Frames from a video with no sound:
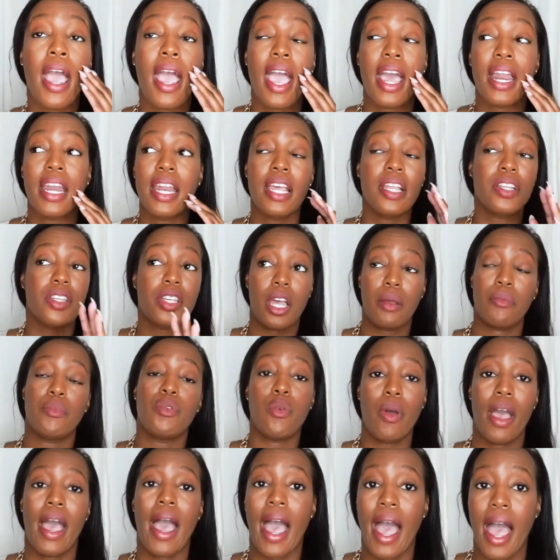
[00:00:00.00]
And anytime you
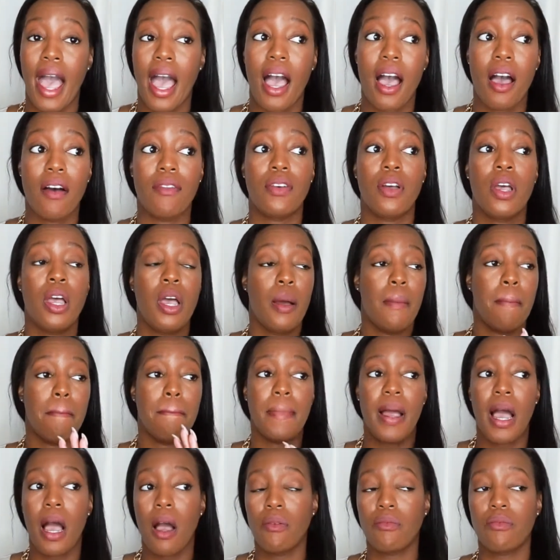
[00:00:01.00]
have
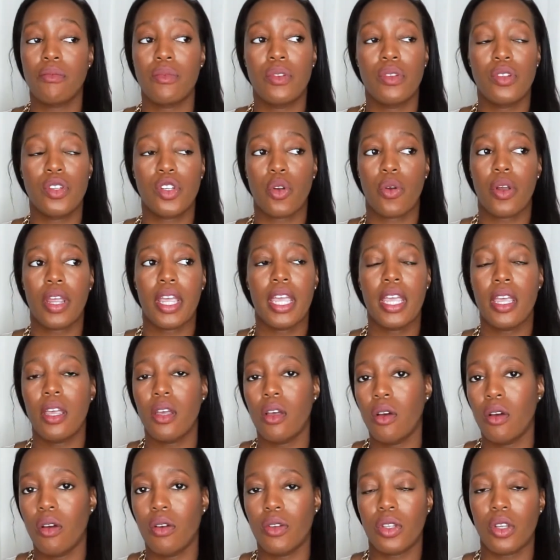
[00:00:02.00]
mountains or
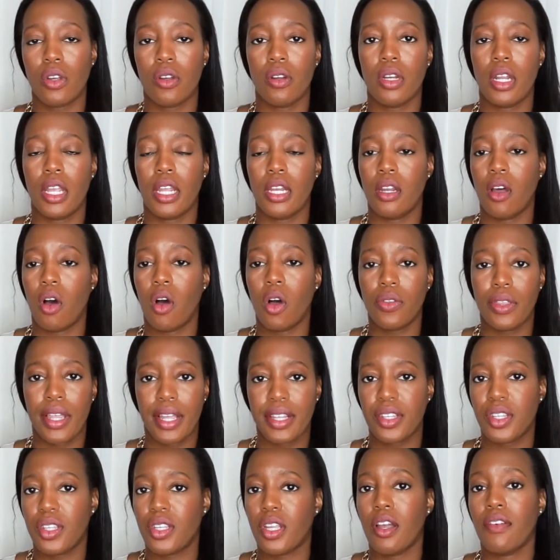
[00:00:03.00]
hills and all
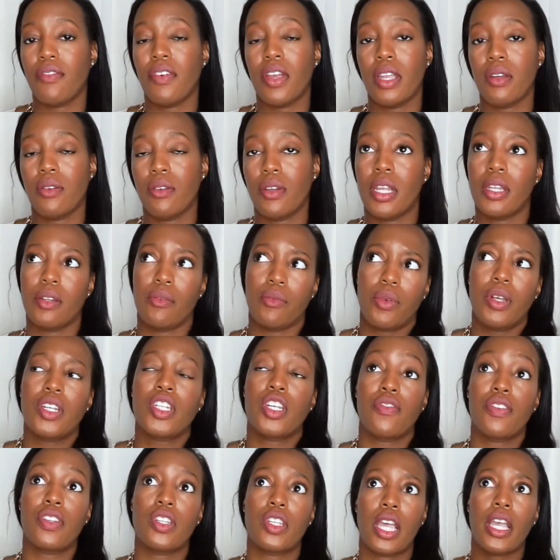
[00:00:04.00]
that stuff, especially
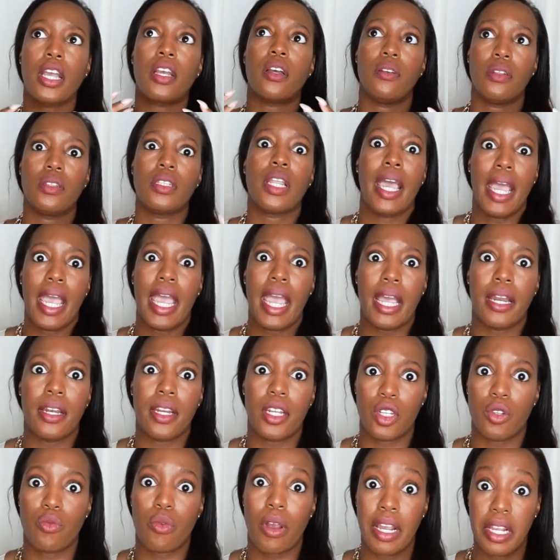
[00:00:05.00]
if it's like the
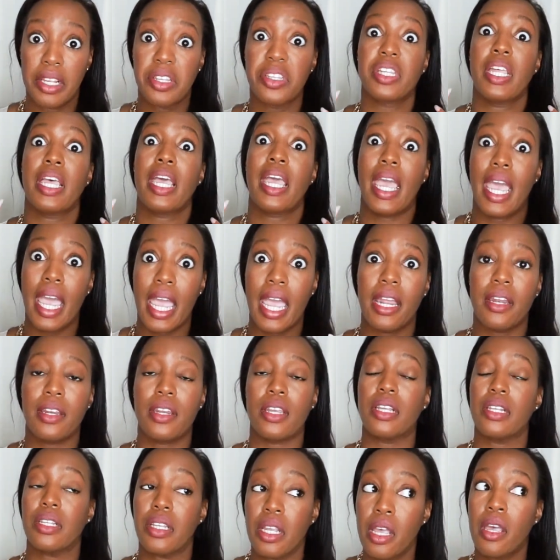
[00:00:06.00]
Andes, right? It's the
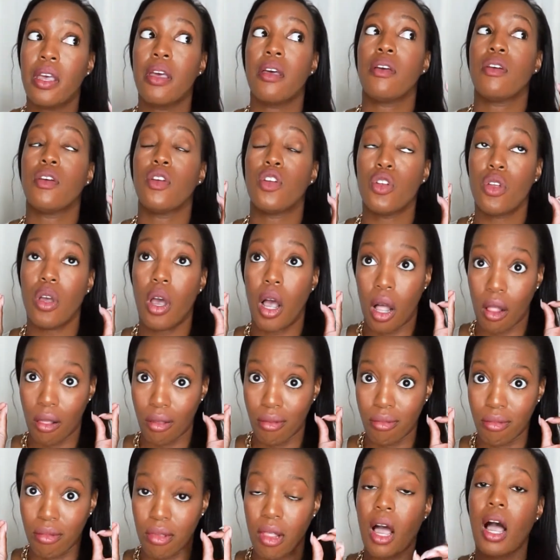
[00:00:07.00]
Andes. A
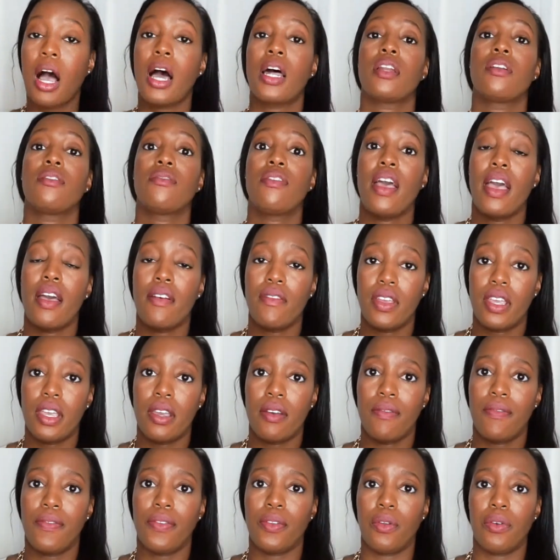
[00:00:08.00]
lot of heavy
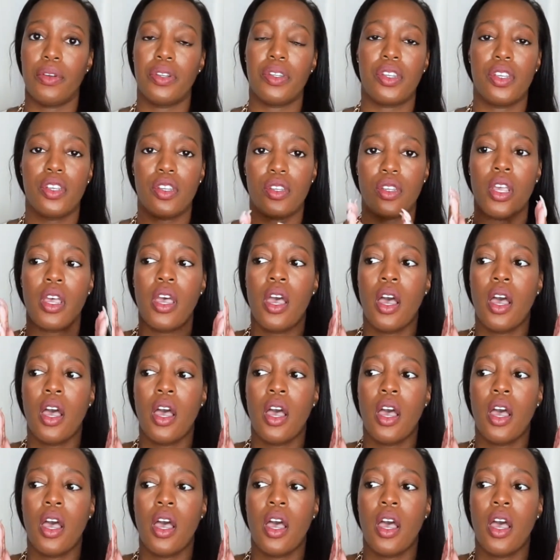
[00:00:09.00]
influences.